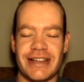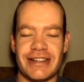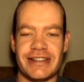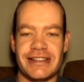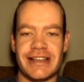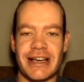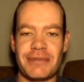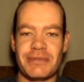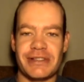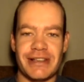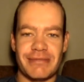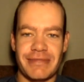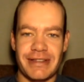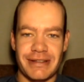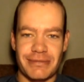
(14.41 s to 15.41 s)
type
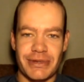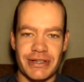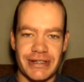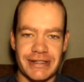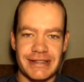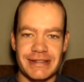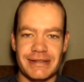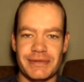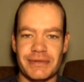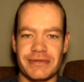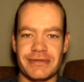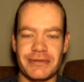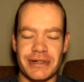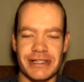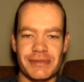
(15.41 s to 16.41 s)
something because
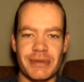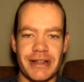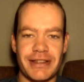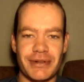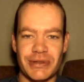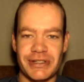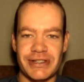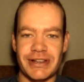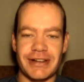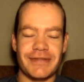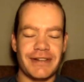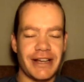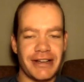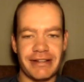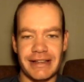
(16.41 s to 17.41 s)
once my thoughts start
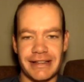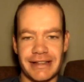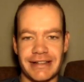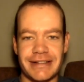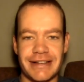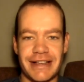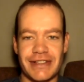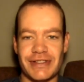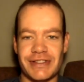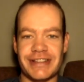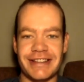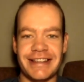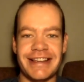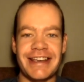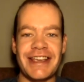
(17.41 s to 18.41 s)
flowing, then as
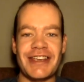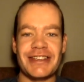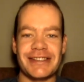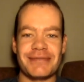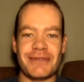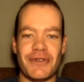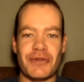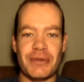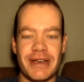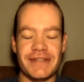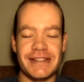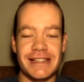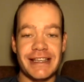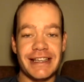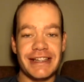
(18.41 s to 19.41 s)
some of you may have
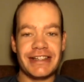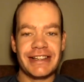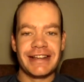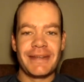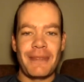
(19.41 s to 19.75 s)
seen,